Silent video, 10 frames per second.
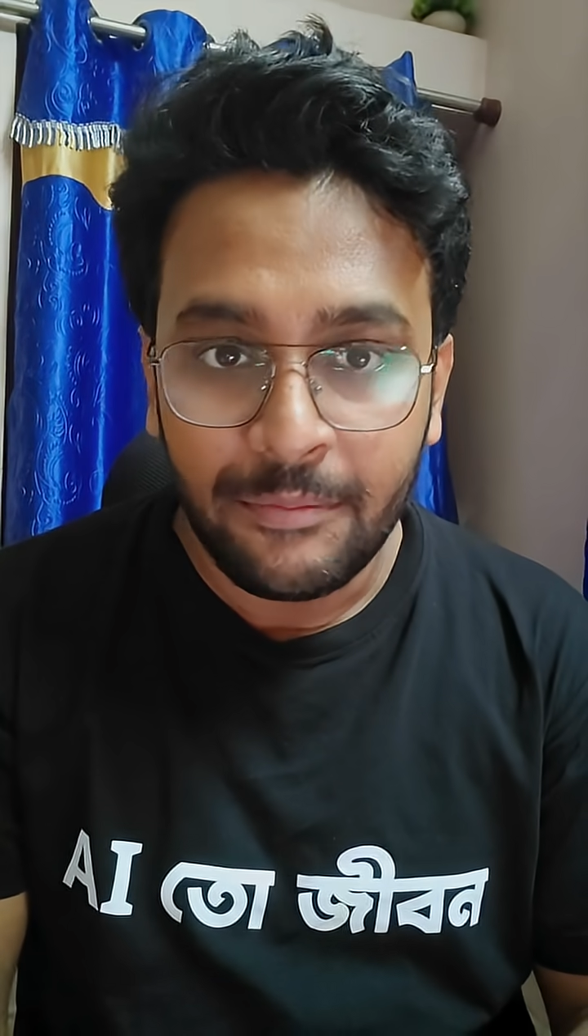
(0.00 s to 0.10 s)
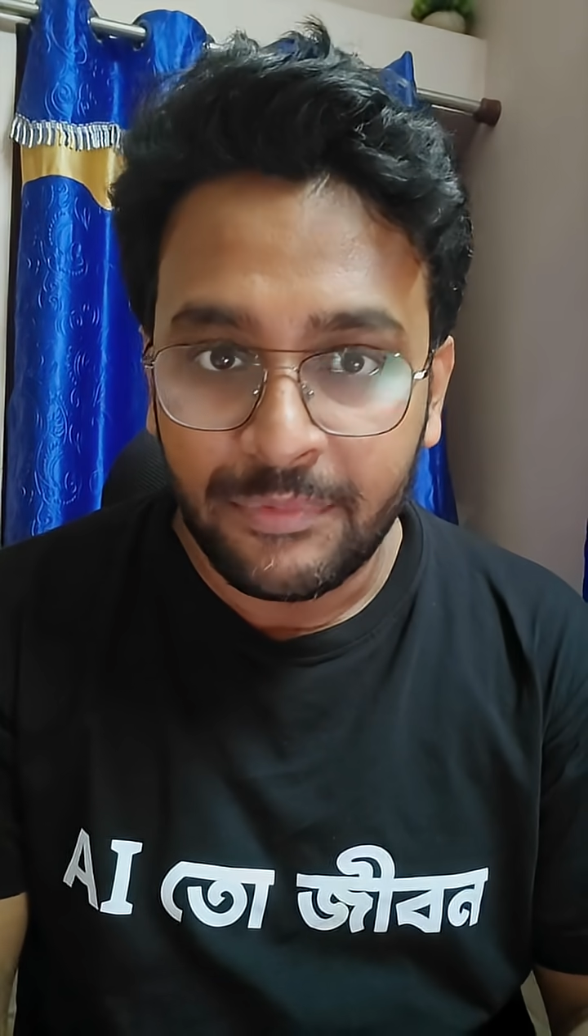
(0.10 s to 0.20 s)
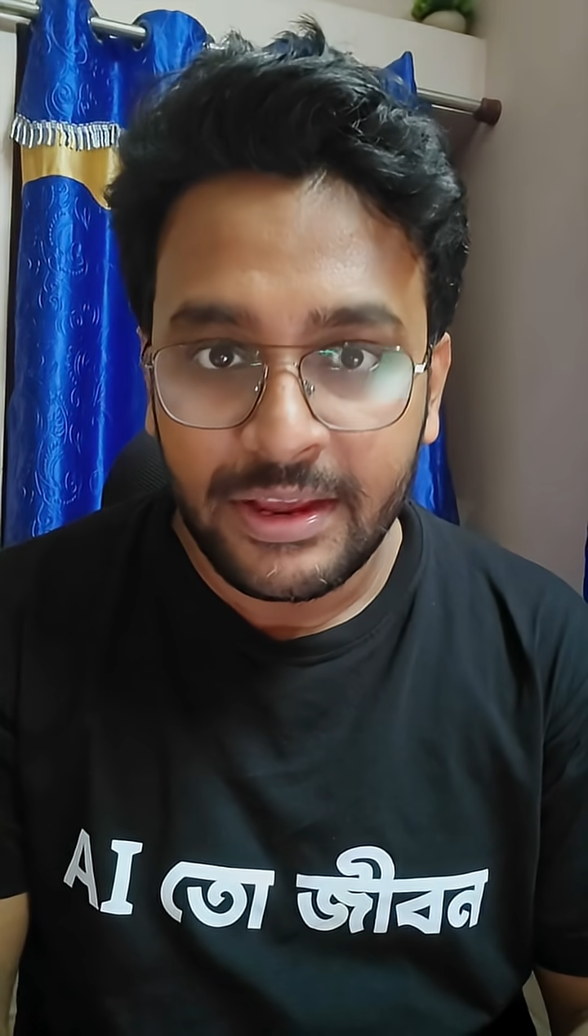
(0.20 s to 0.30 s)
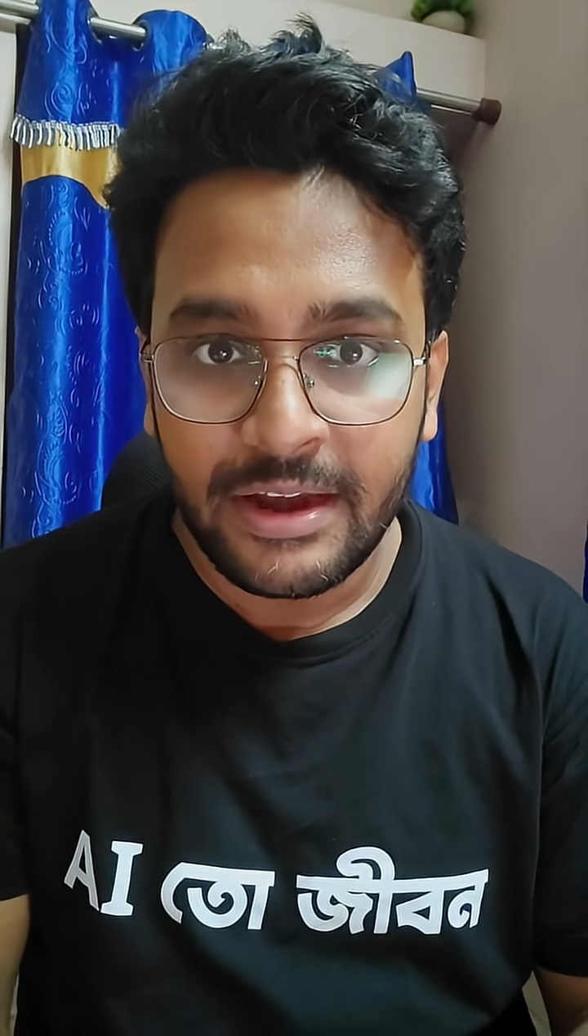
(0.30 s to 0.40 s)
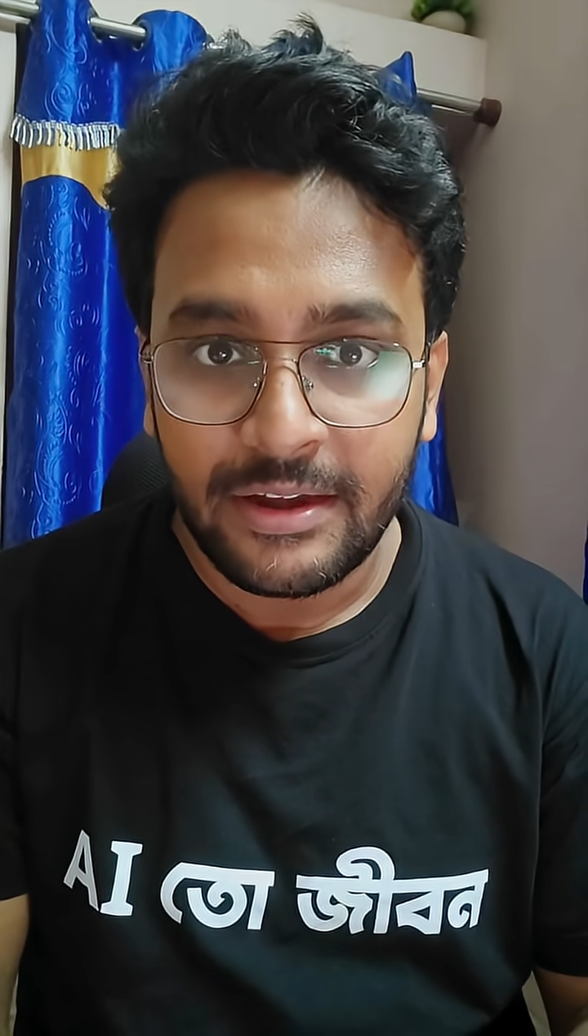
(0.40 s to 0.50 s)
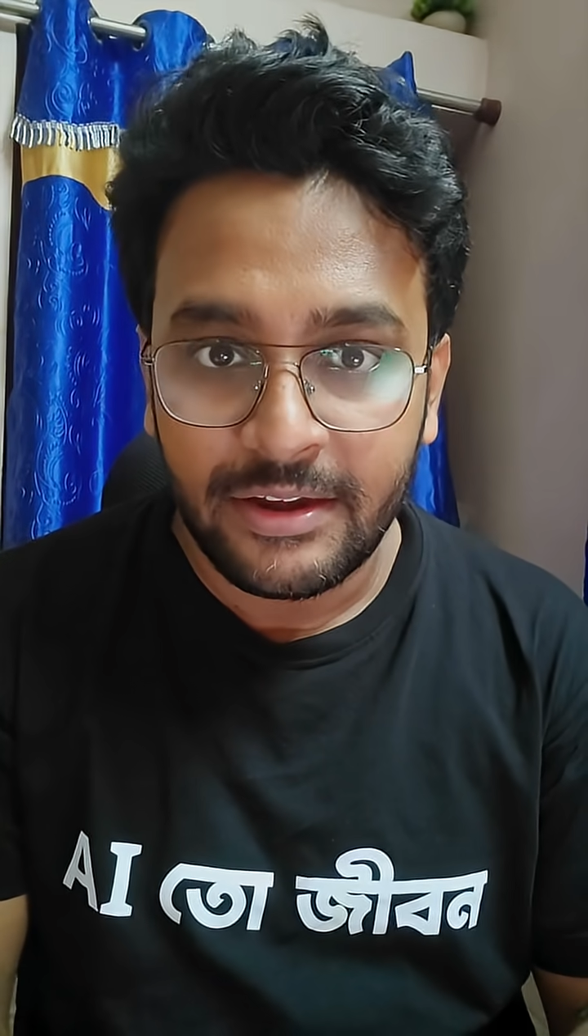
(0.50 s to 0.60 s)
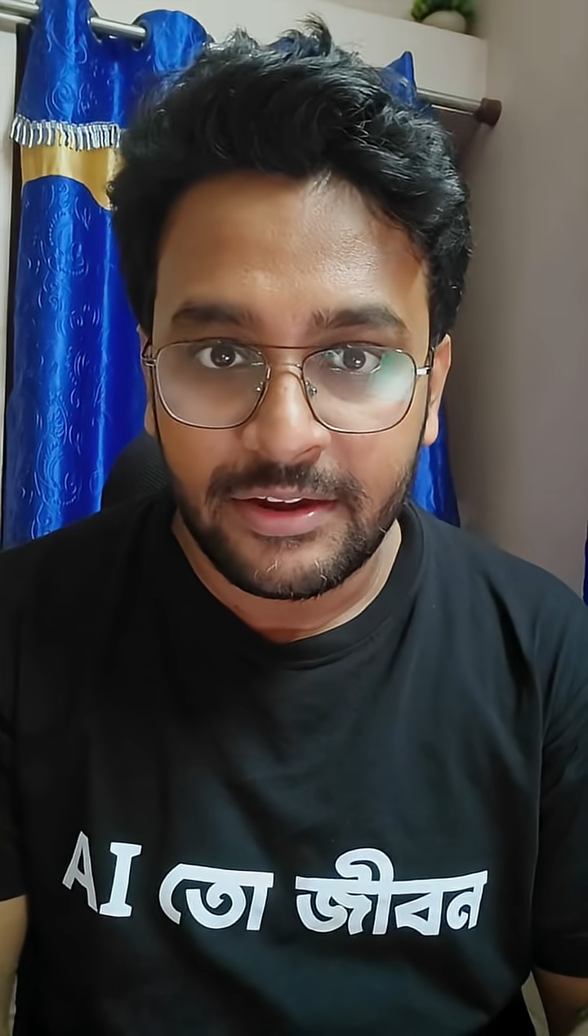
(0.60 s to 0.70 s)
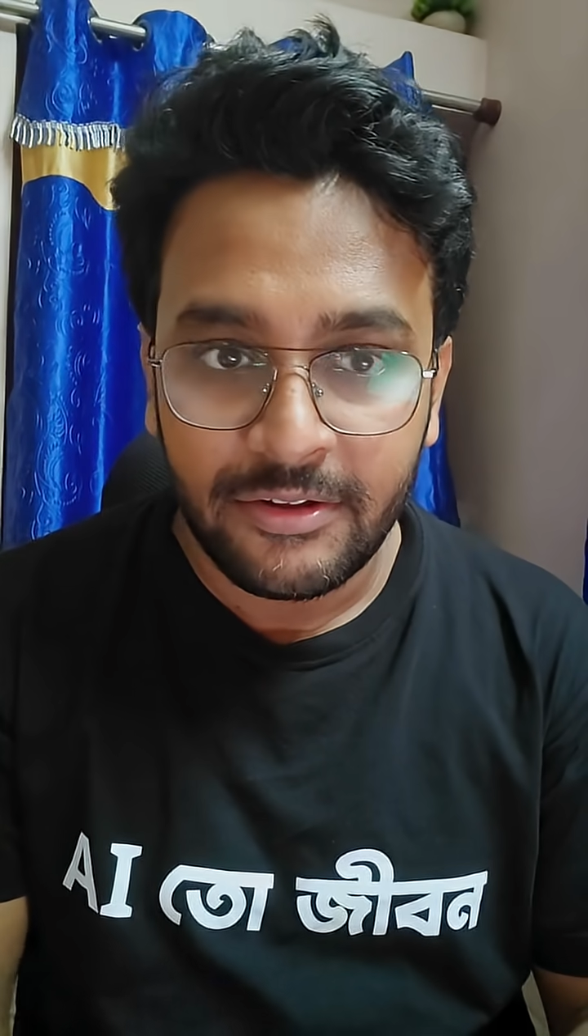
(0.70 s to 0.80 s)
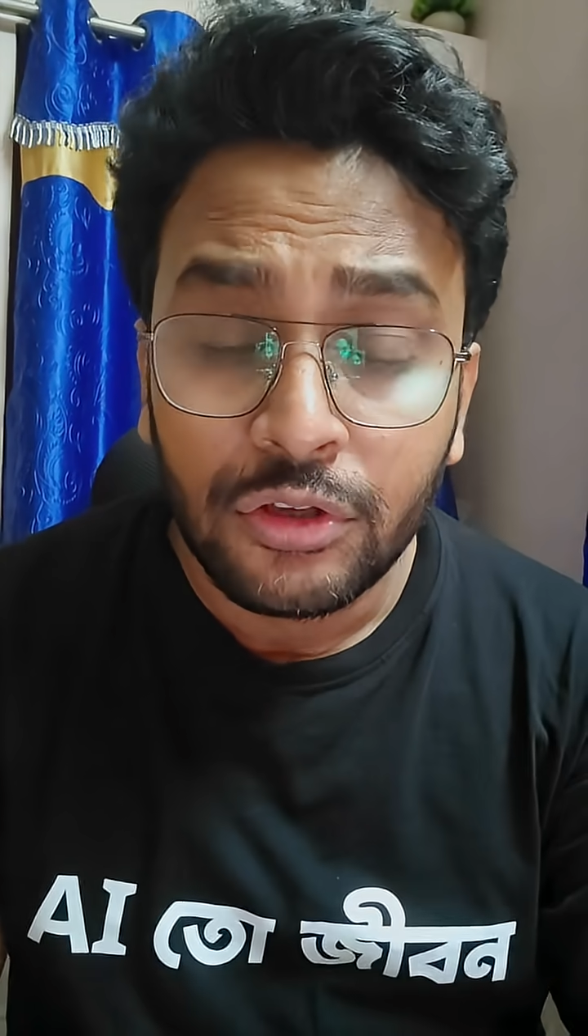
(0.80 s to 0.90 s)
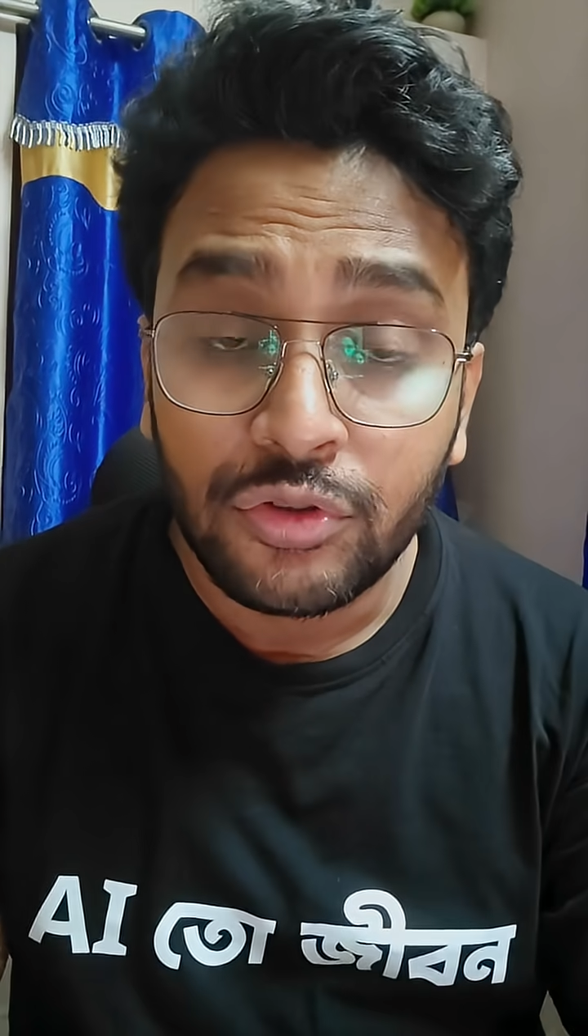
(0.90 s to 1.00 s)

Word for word: empty-handed.